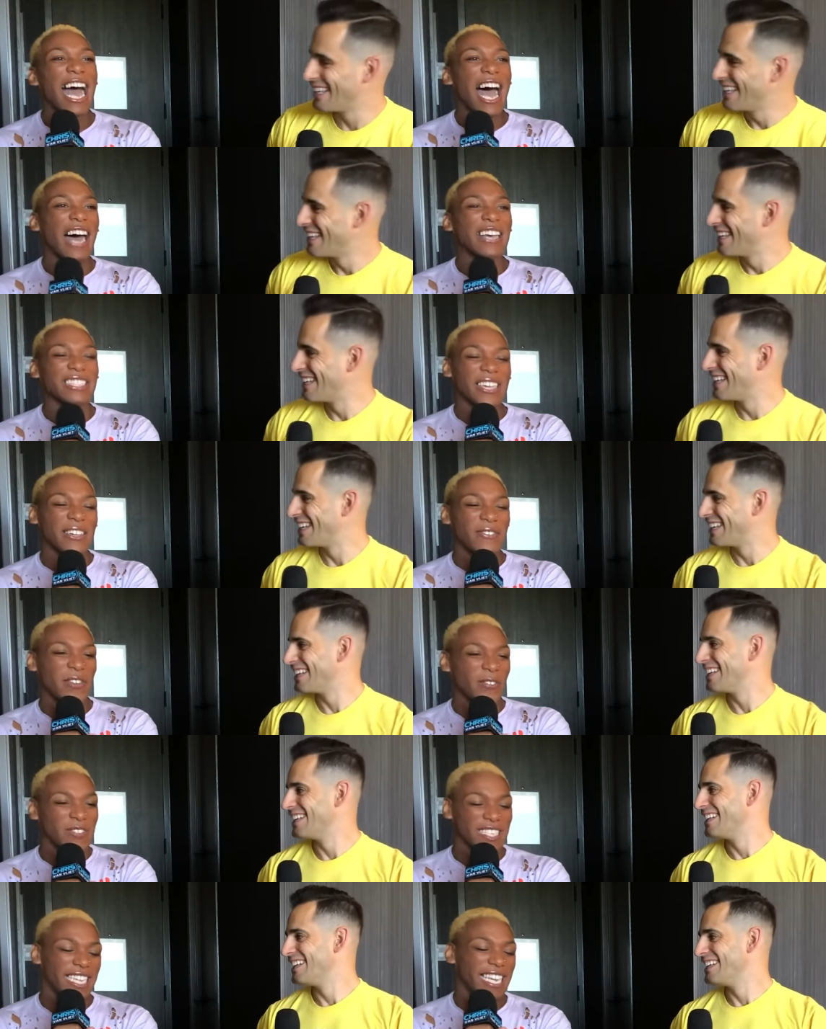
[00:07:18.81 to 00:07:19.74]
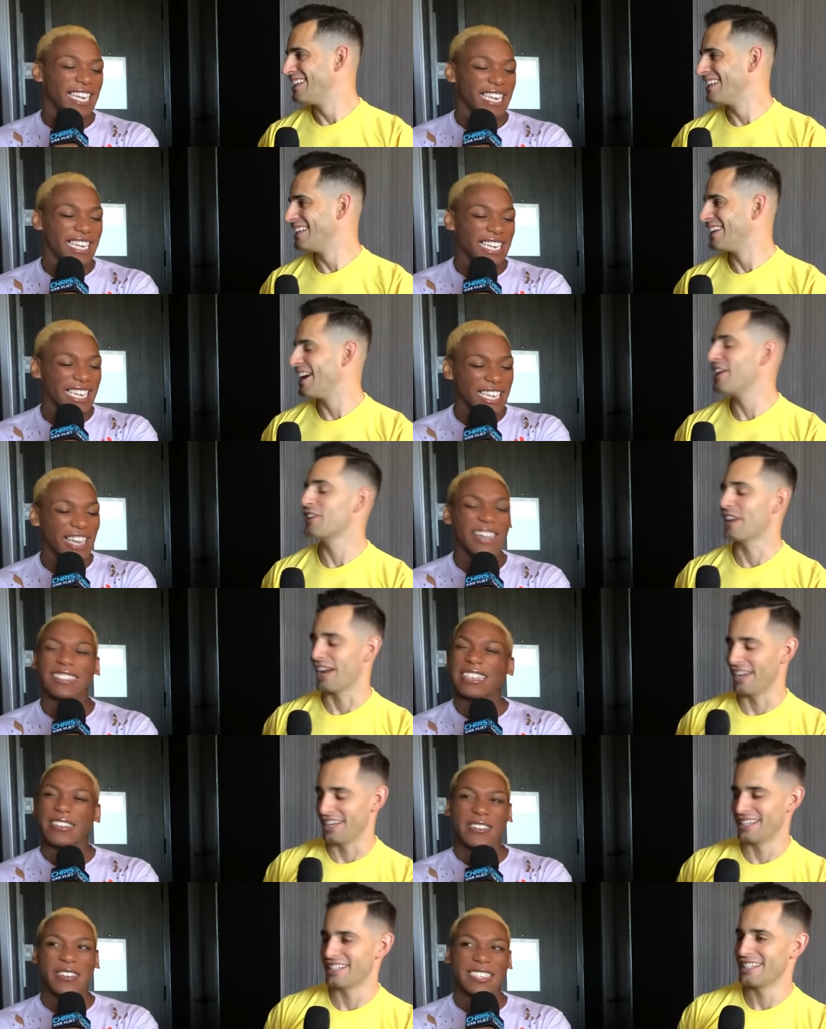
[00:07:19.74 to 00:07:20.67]
Speaker 1: I was like fifteen. Okay. I was
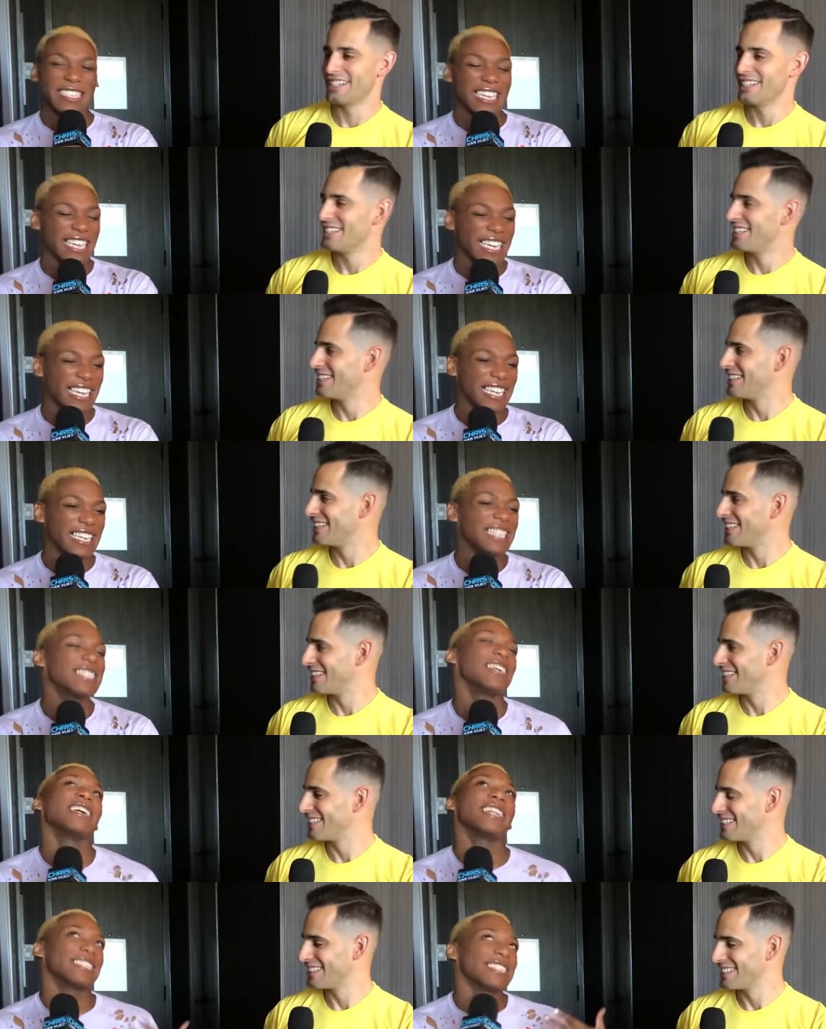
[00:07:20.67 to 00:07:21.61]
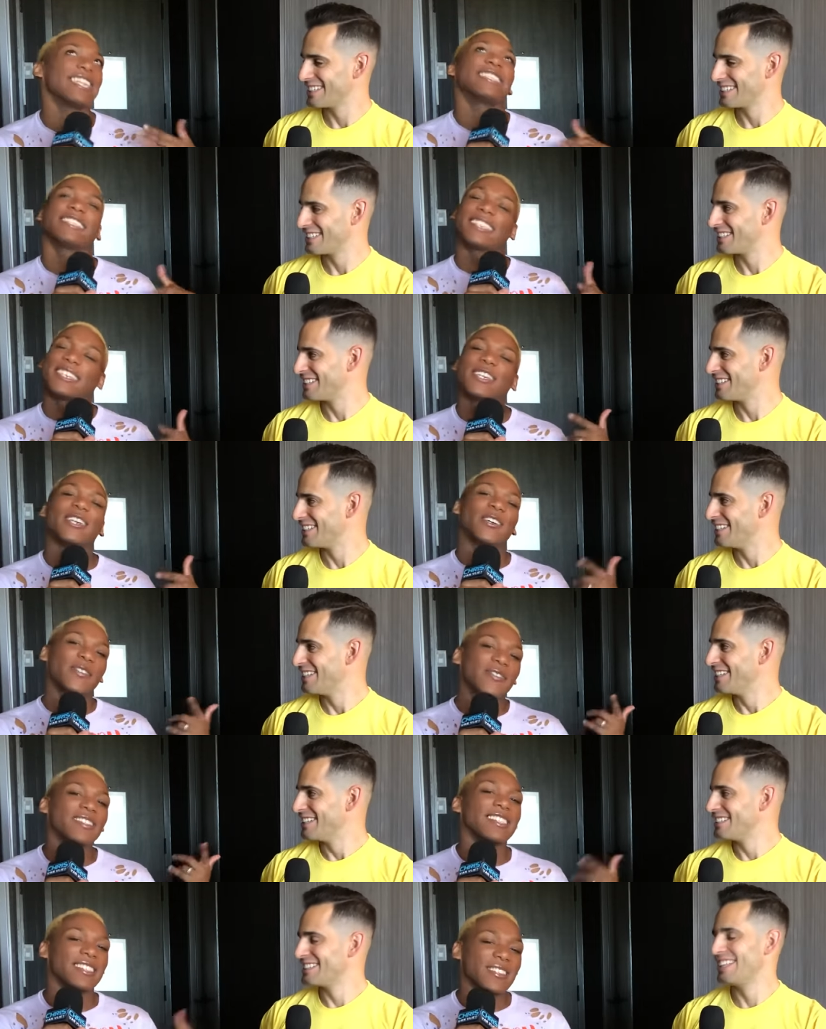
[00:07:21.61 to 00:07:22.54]
like, what am I saying? Sorry, that's, that's the
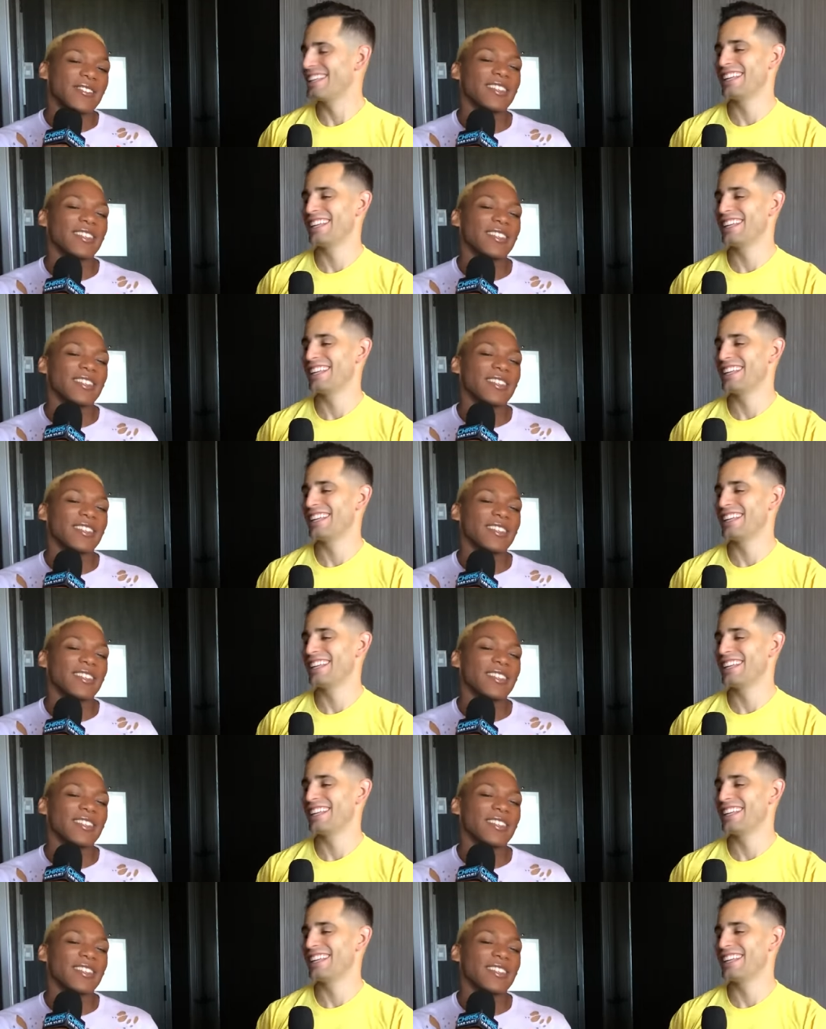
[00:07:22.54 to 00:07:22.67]
nerves.